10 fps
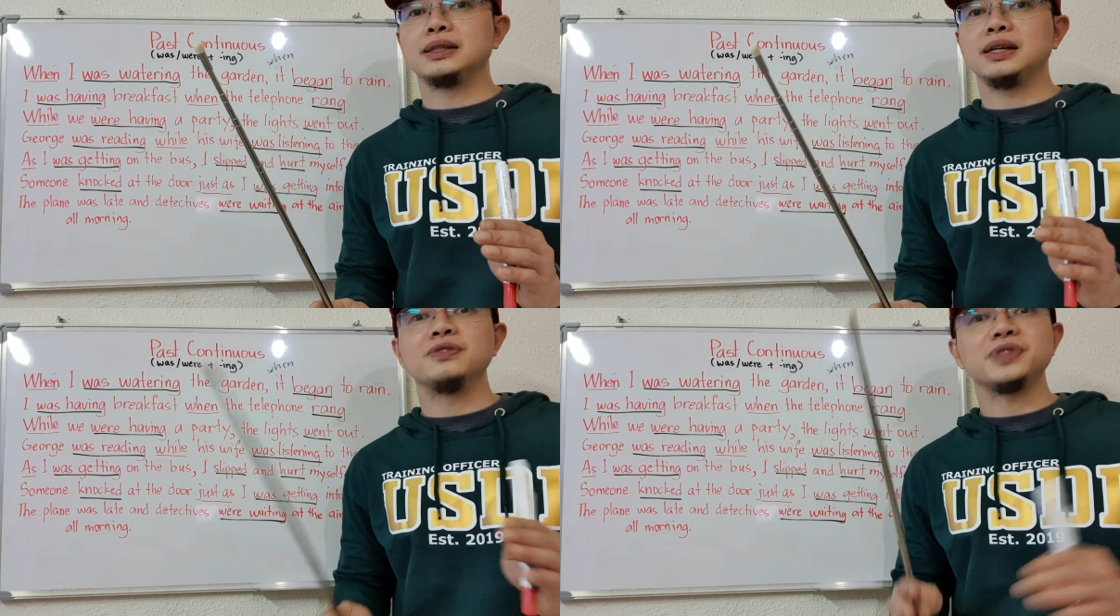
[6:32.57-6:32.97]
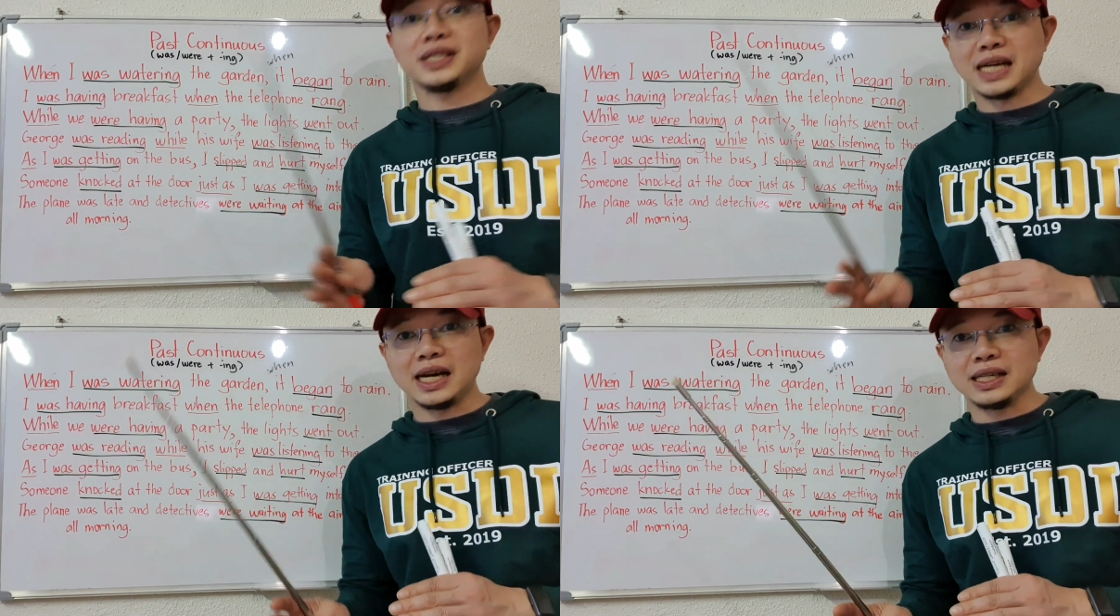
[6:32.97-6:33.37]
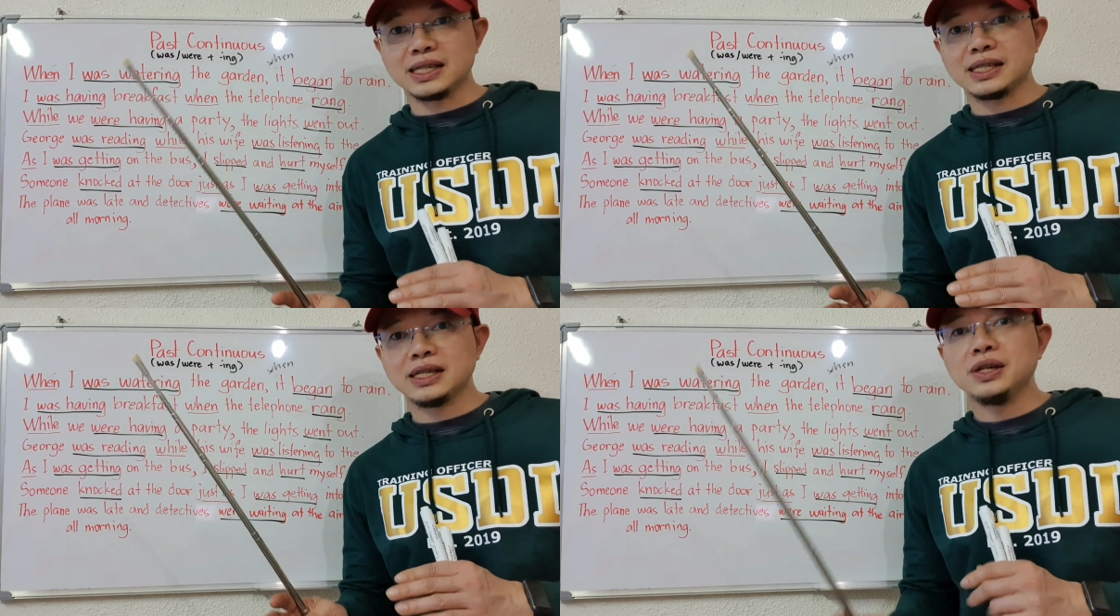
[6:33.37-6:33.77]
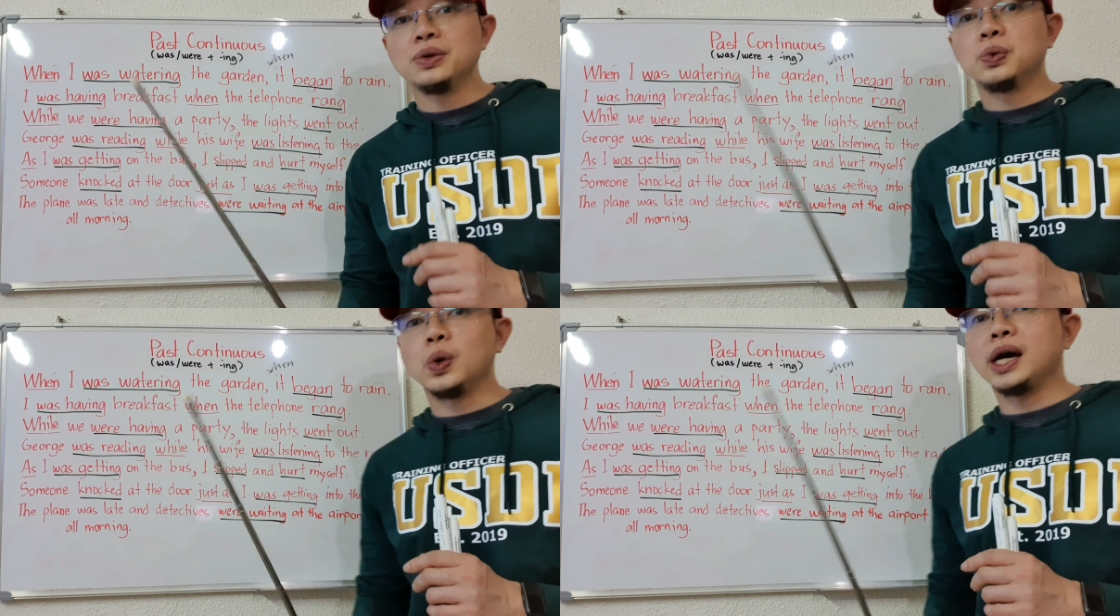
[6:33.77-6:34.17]
emphasized.
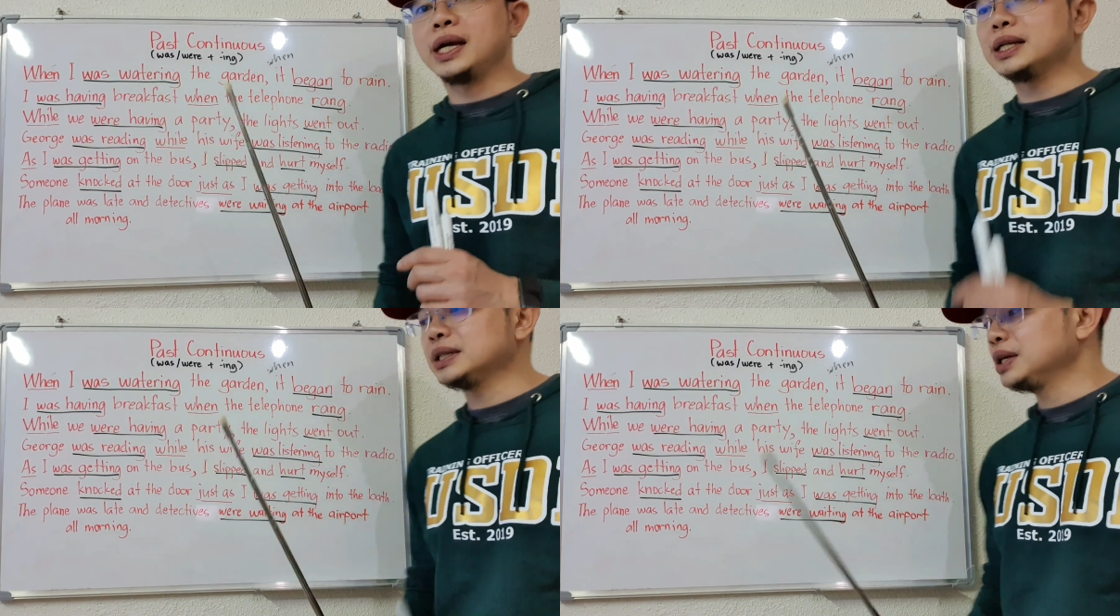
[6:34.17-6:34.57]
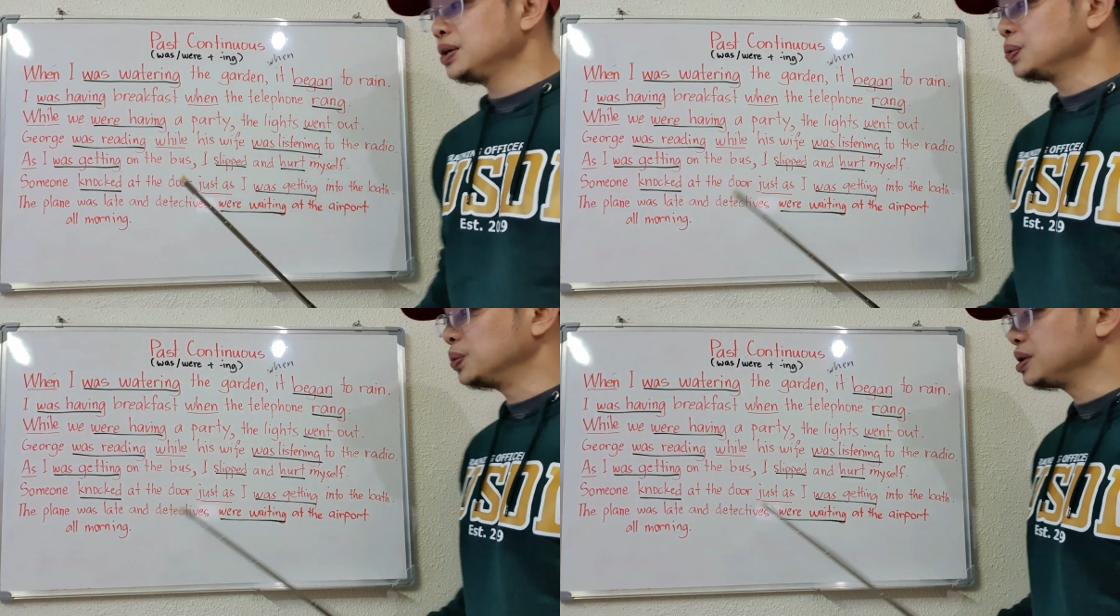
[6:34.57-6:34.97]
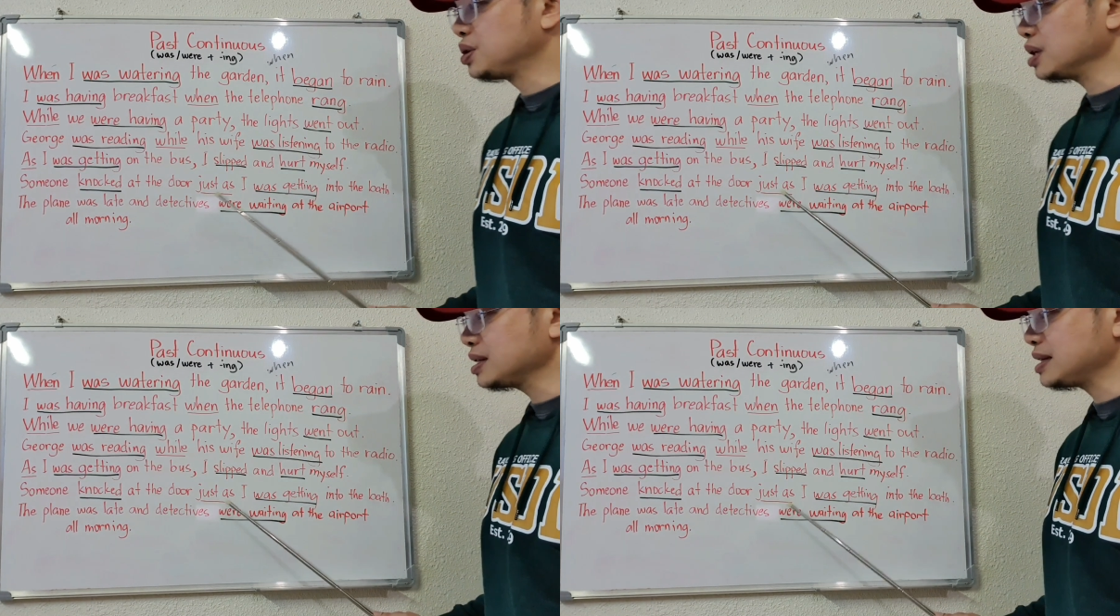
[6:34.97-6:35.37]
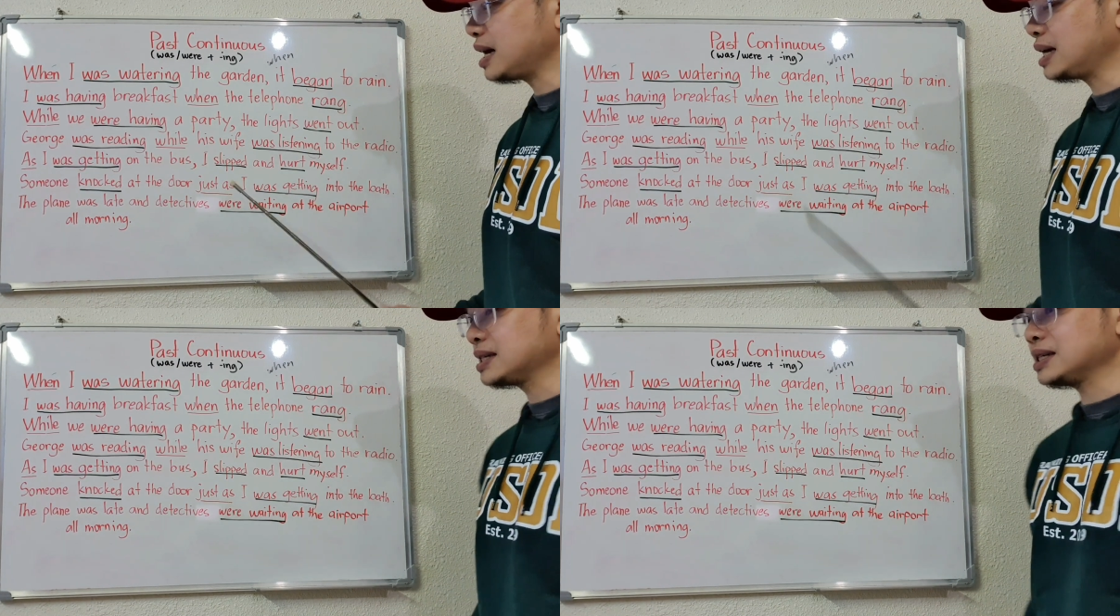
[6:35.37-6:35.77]
While with just
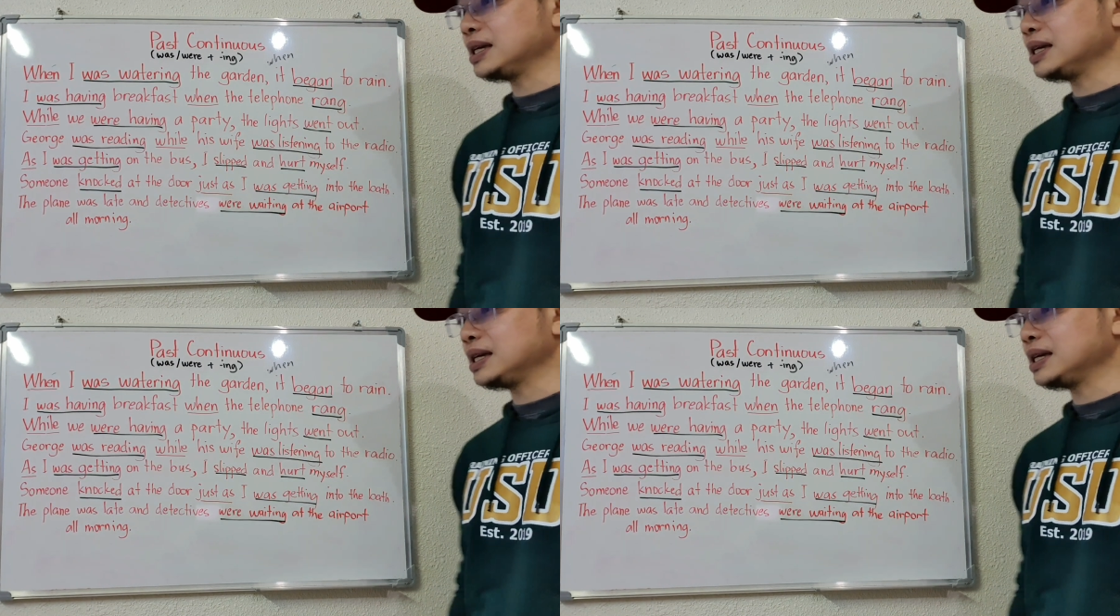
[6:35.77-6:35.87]
as,